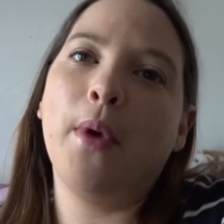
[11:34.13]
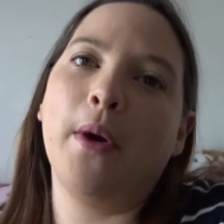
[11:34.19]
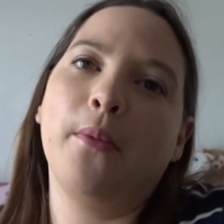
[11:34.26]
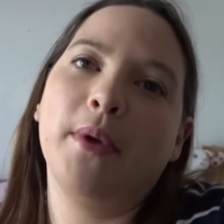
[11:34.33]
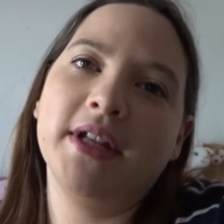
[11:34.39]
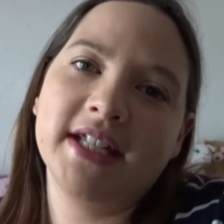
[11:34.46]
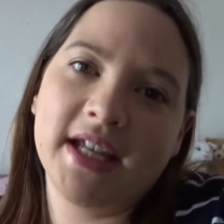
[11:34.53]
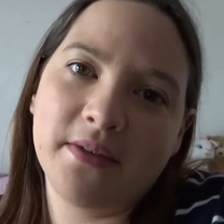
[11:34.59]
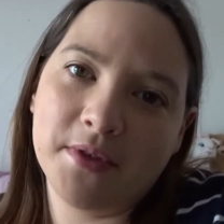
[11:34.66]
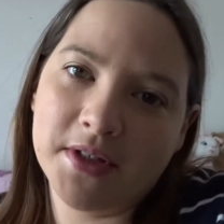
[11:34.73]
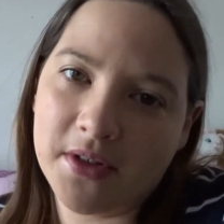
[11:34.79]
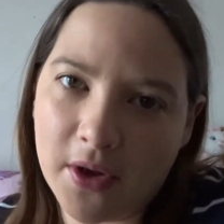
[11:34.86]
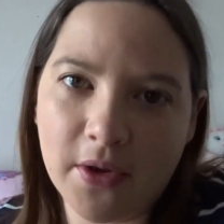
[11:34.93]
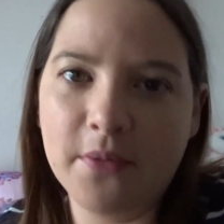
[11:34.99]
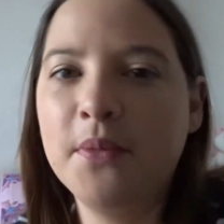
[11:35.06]
when David's
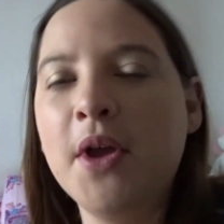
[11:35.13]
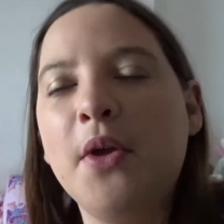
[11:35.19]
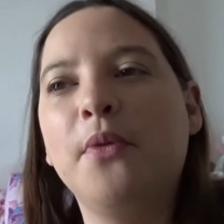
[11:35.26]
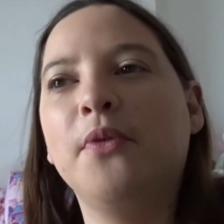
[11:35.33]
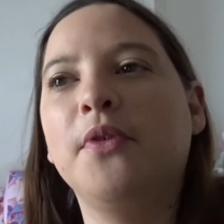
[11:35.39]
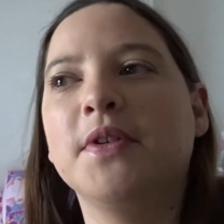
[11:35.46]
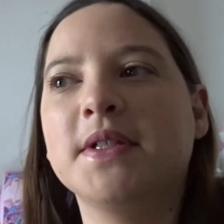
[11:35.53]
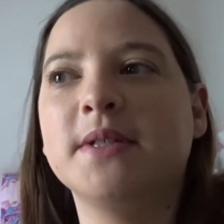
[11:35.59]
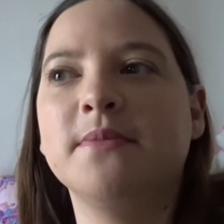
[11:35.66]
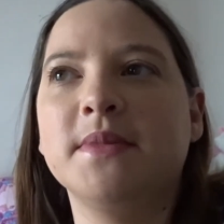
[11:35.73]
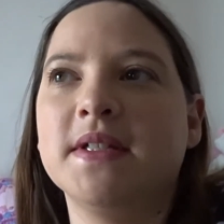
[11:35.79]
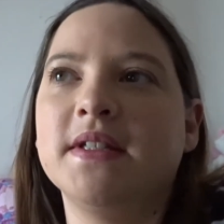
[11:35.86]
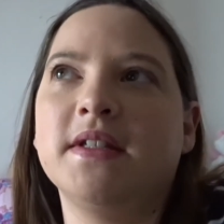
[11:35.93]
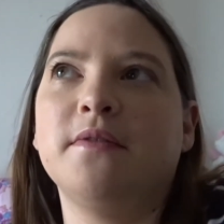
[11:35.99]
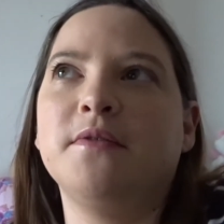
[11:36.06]
home, we've got some
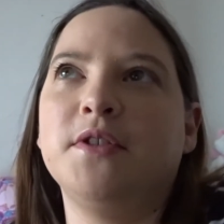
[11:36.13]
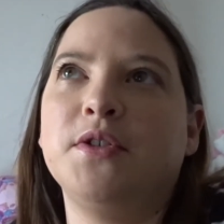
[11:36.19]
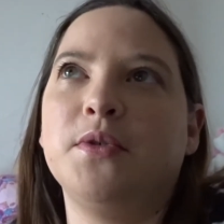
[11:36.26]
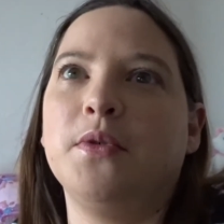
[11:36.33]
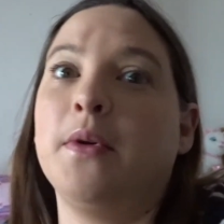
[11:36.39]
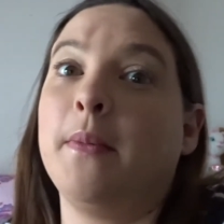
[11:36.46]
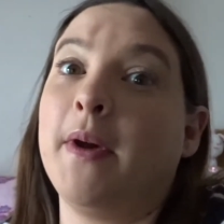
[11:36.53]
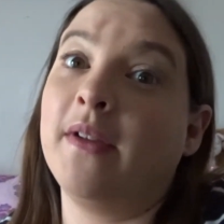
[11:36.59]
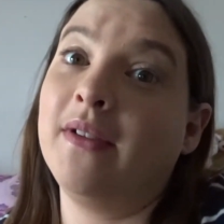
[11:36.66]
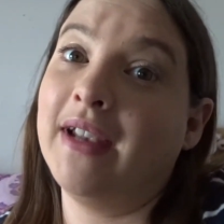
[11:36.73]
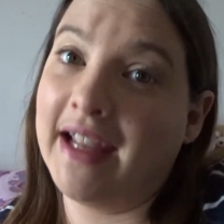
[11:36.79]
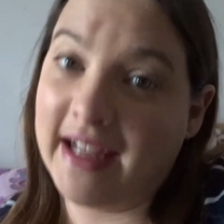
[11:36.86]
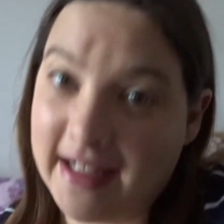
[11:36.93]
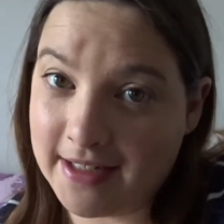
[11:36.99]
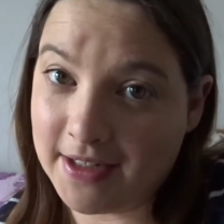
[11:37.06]
stuff to talk about
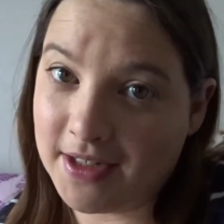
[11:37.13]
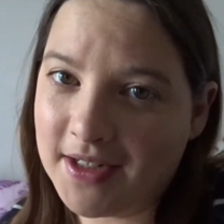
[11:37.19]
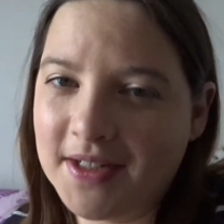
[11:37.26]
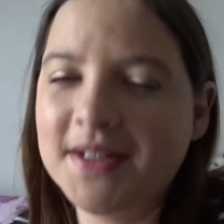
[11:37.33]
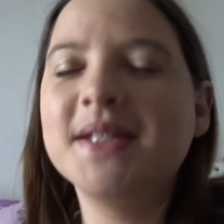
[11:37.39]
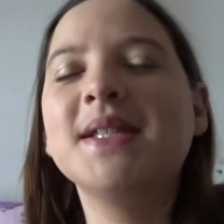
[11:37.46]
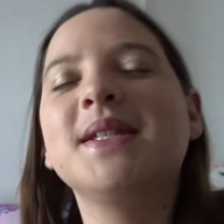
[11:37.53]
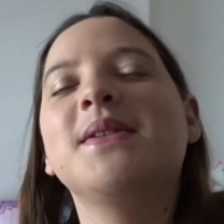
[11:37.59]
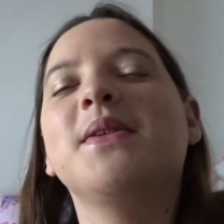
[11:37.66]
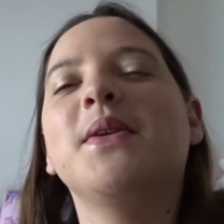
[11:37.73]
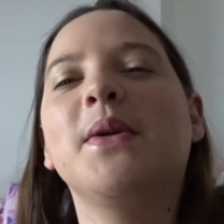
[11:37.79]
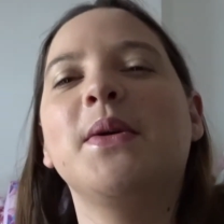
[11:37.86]
later, so